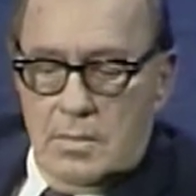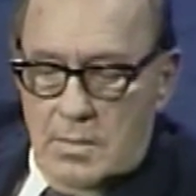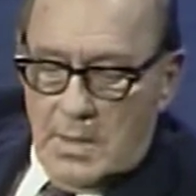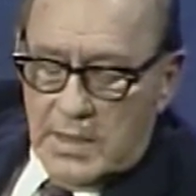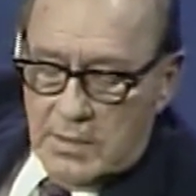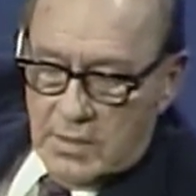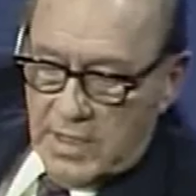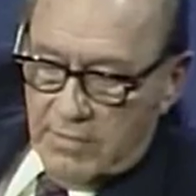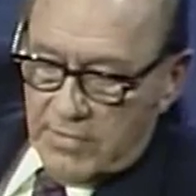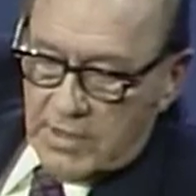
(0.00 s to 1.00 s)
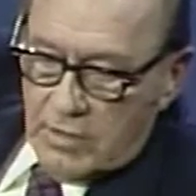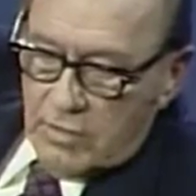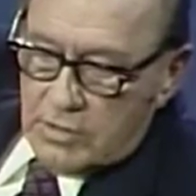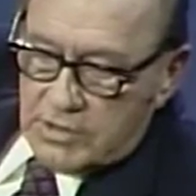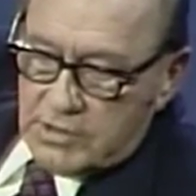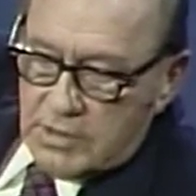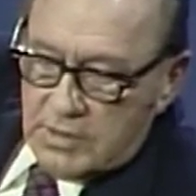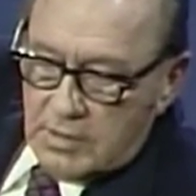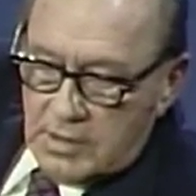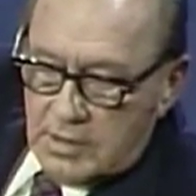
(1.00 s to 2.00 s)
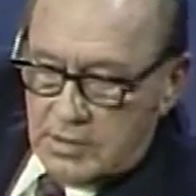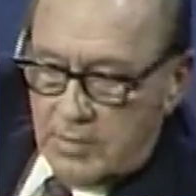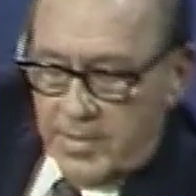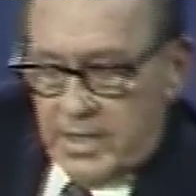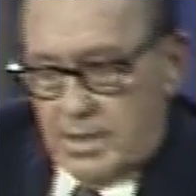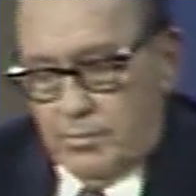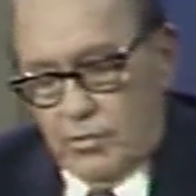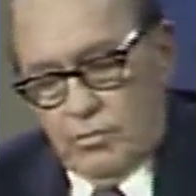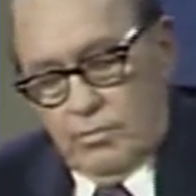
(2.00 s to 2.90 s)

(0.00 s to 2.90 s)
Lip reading: I either have it here or it's in the makeup room.